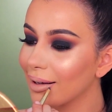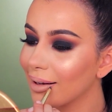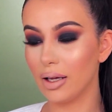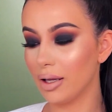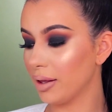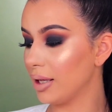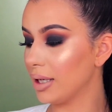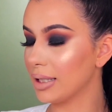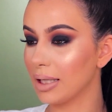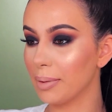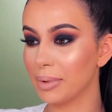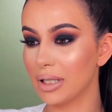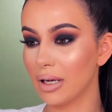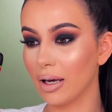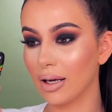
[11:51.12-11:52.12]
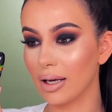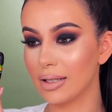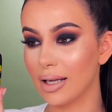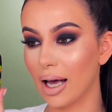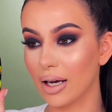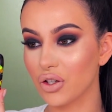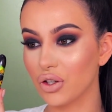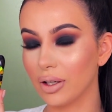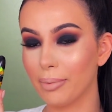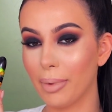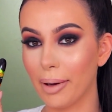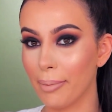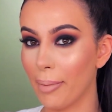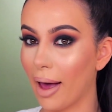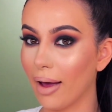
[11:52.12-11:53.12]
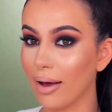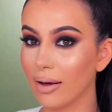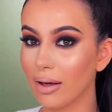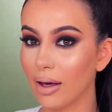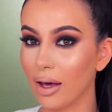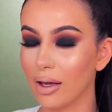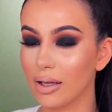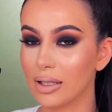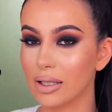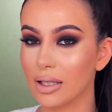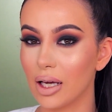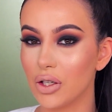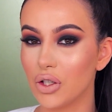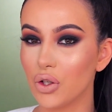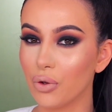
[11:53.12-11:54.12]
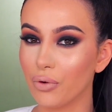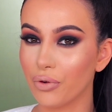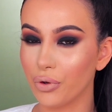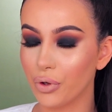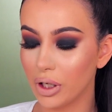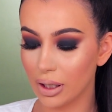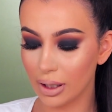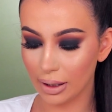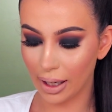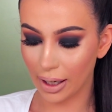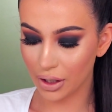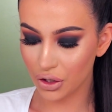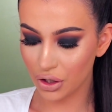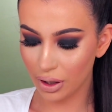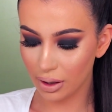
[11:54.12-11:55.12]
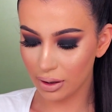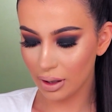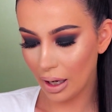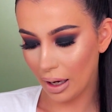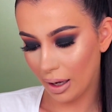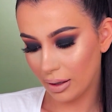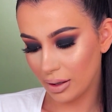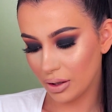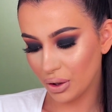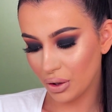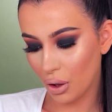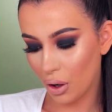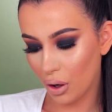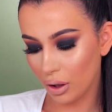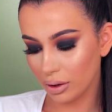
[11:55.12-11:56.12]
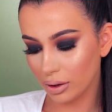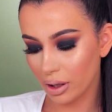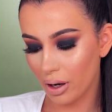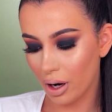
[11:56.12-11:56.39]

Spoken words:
This lipstick is actually by MAC. It's a new fruity collection and it's called